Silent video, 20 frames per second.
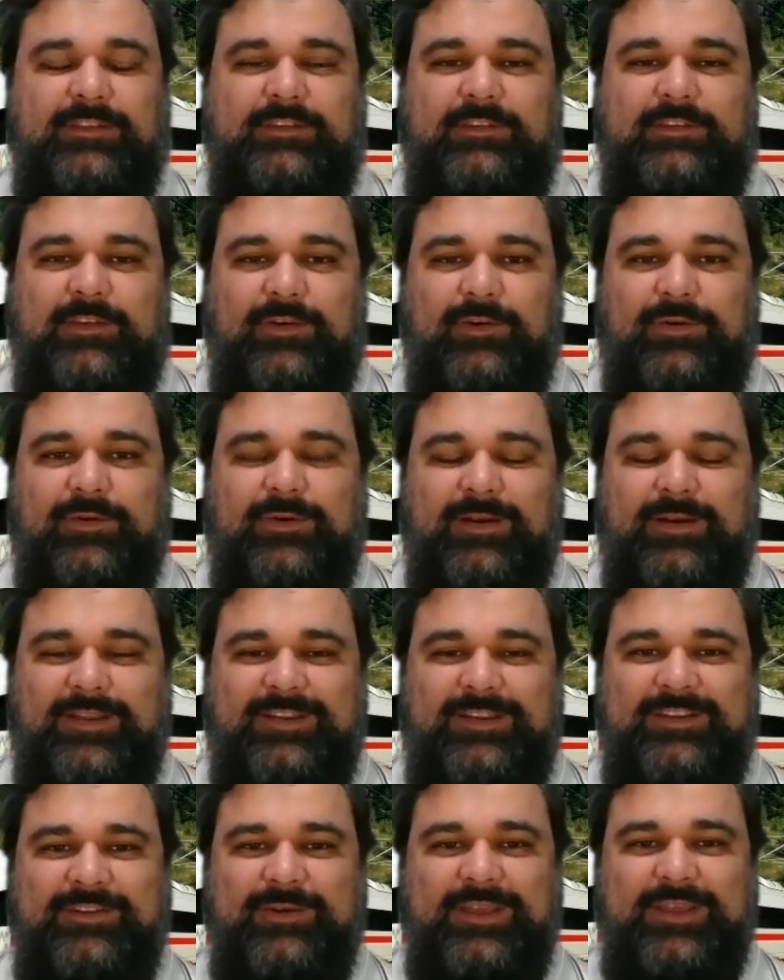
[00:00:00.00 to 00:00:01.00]
So
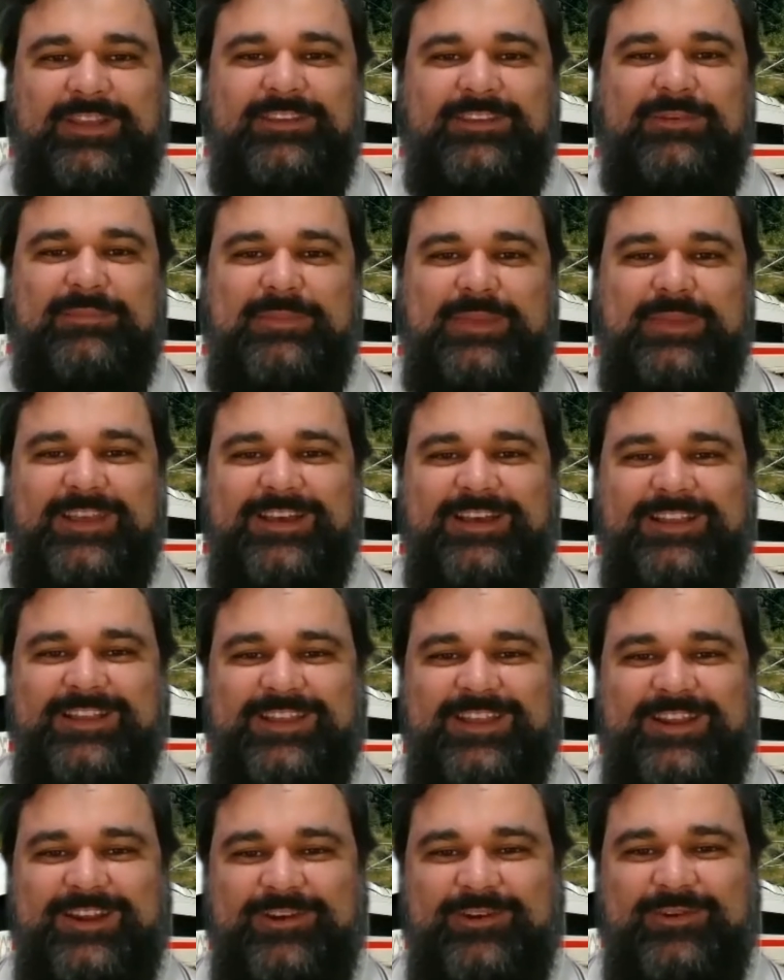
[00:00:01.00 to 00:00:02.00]
I'm going to be a
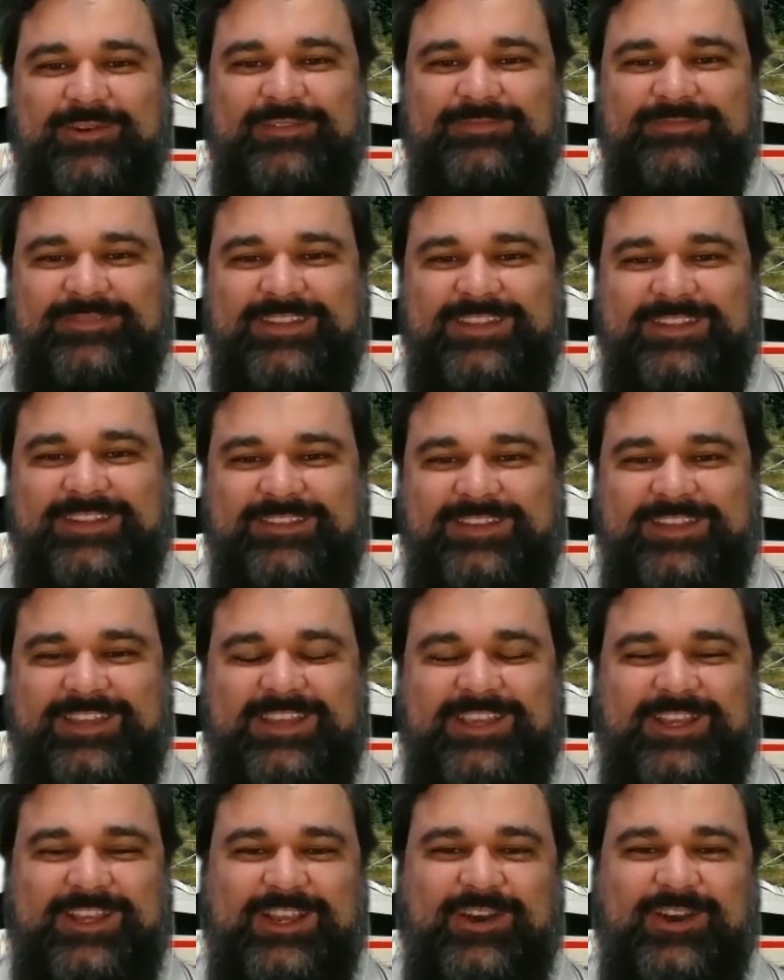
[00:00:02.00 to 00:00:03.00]
little
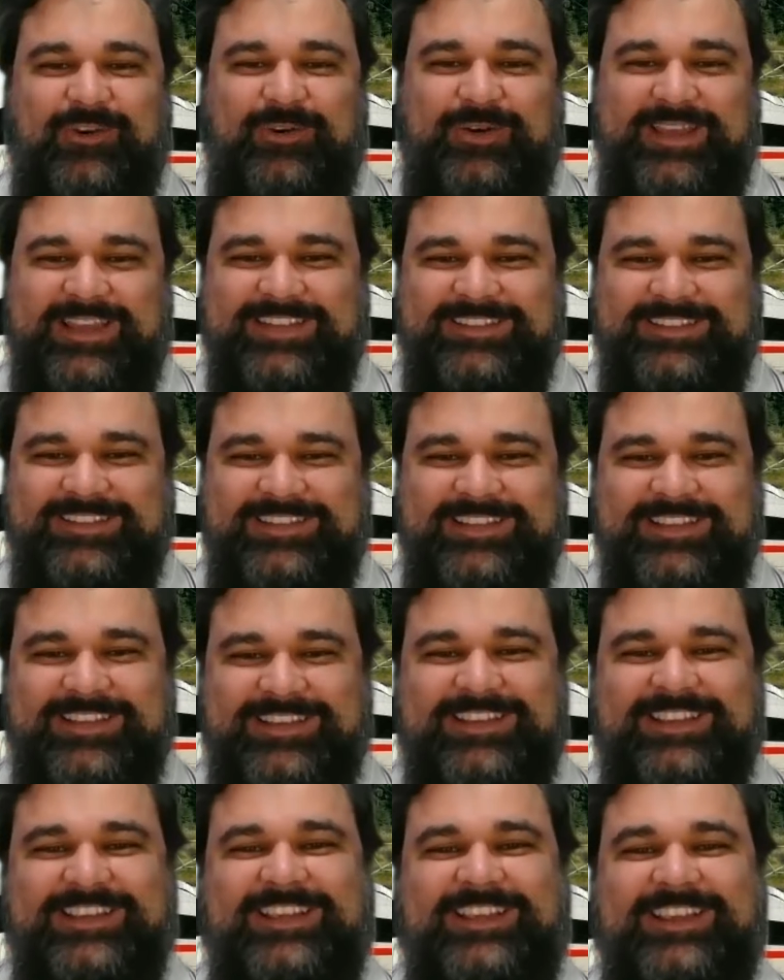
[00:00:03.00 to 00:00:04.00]

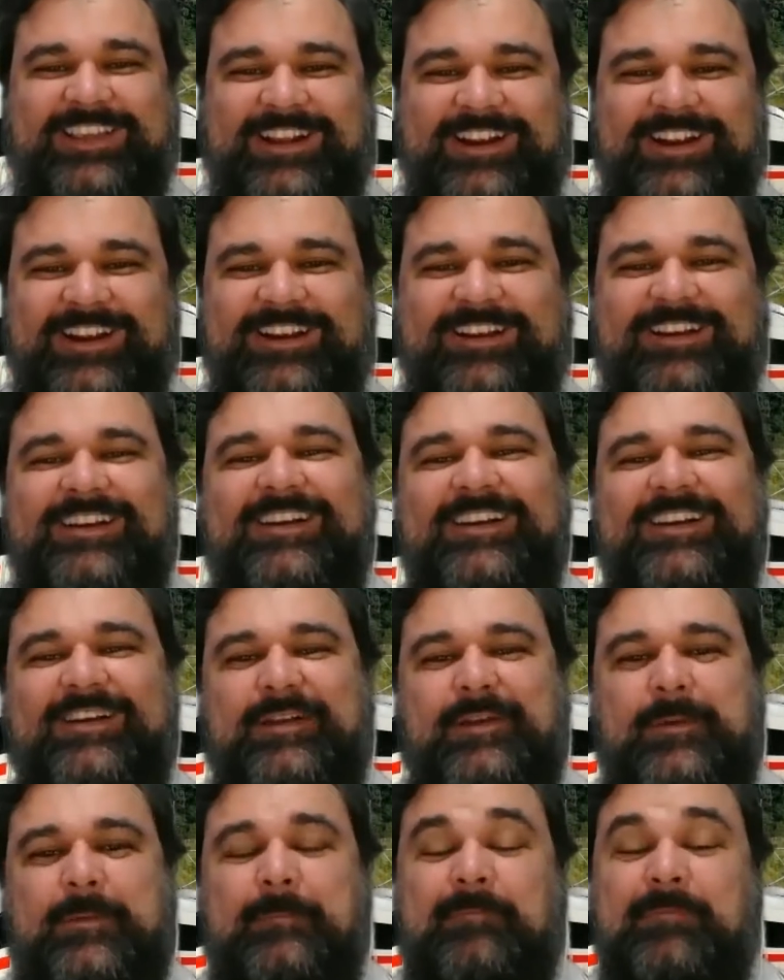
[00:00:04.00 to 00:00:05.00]
egoistic here,
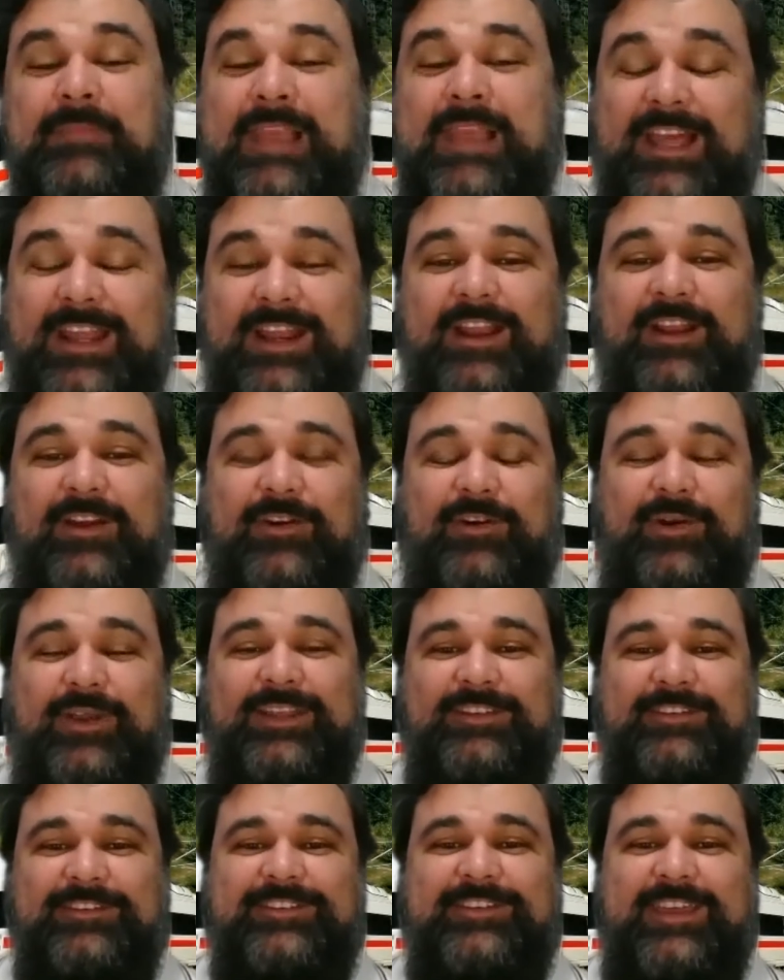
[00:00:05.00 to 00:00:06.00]
and I'm
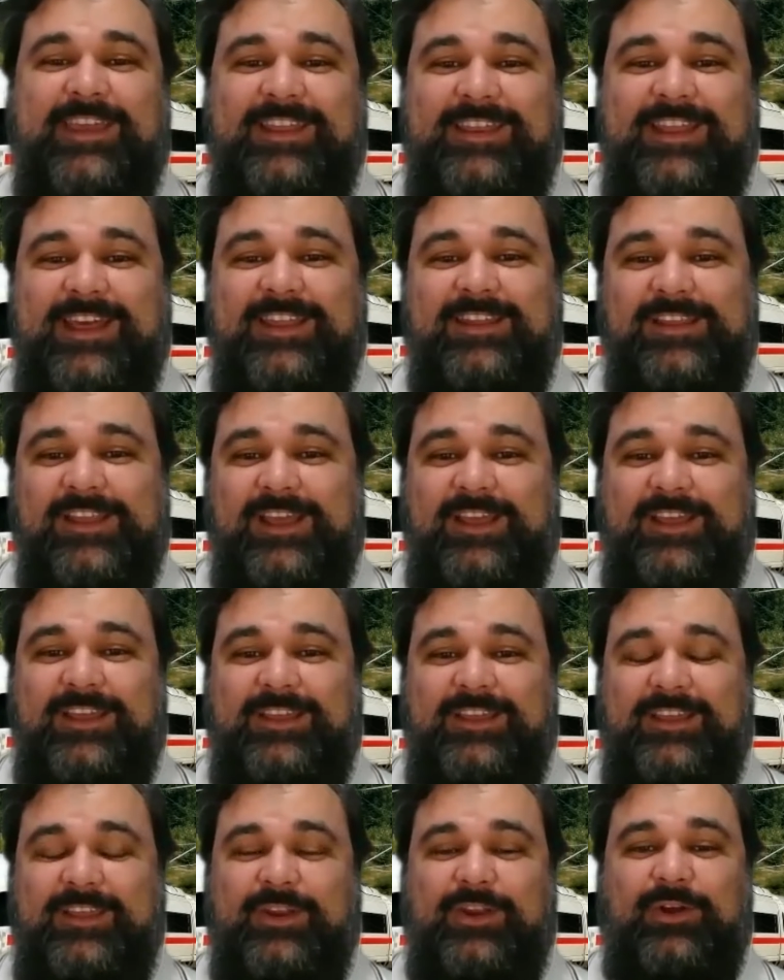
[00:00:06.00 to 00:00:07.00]
going to say that
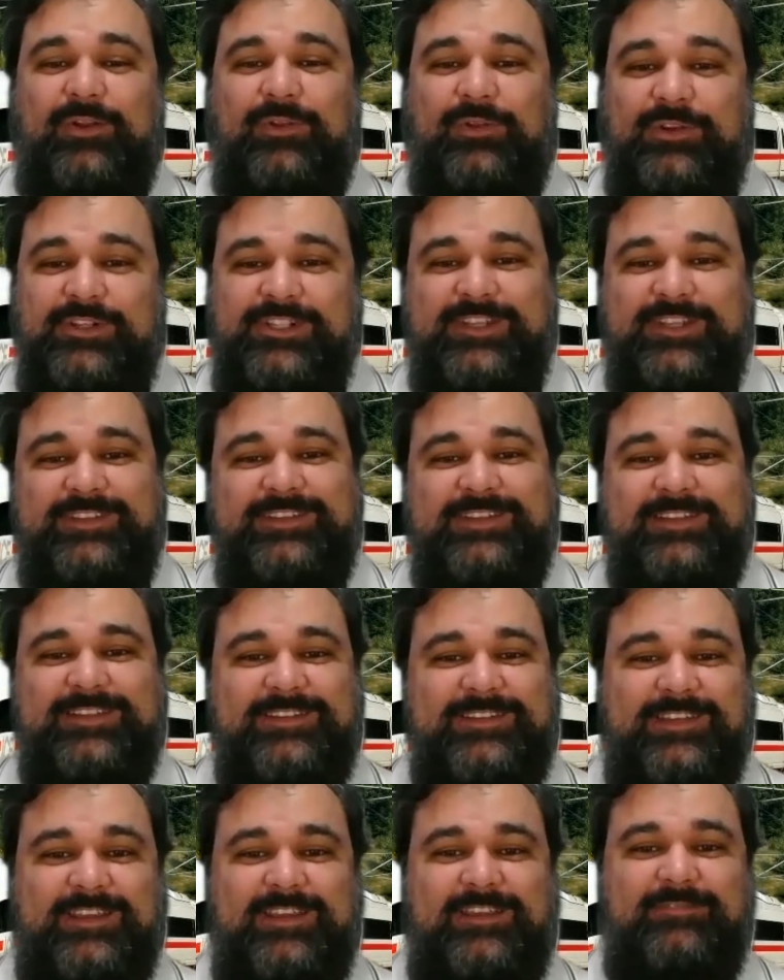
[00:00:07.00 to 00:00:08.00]

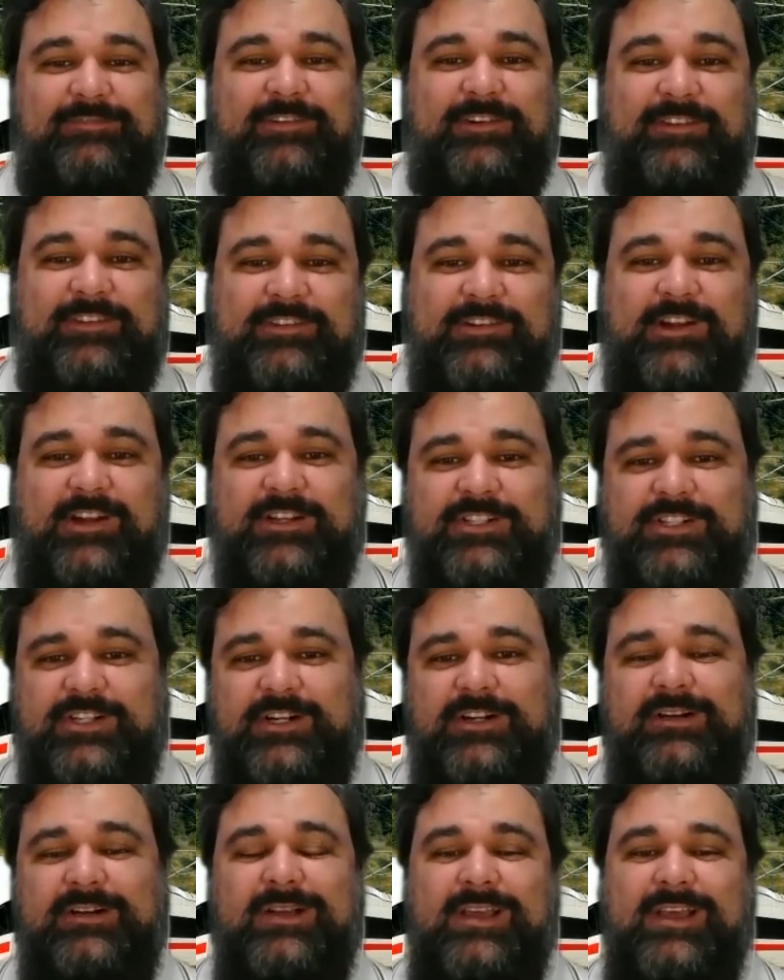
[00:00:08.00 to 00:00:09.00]
logistics
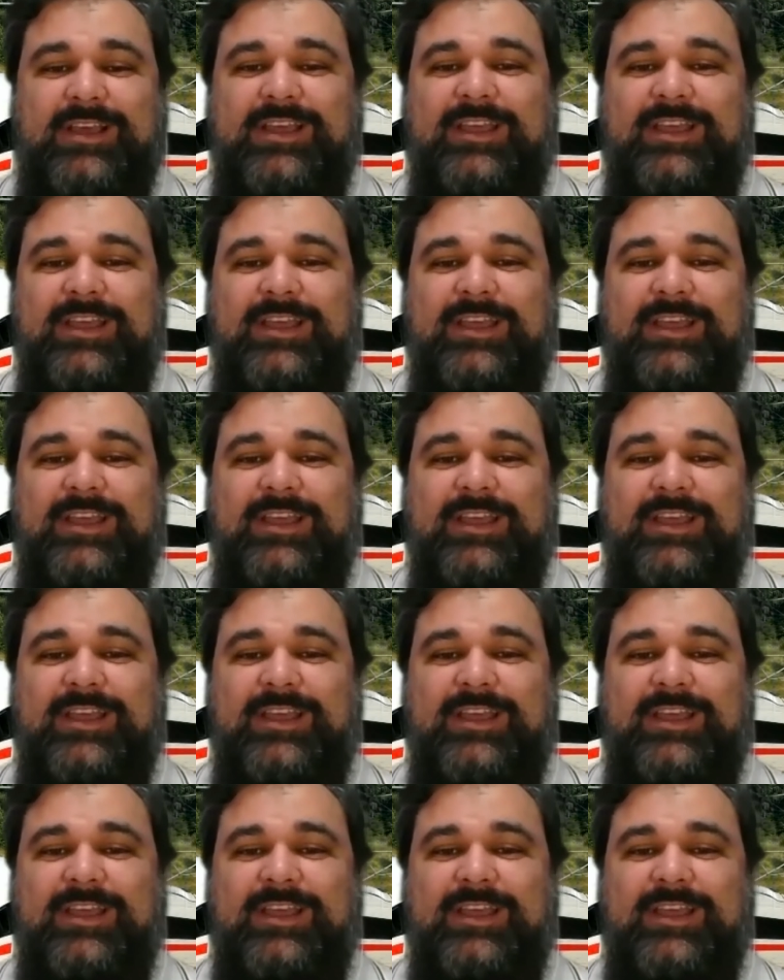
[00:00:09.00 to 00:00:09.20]
infrastructure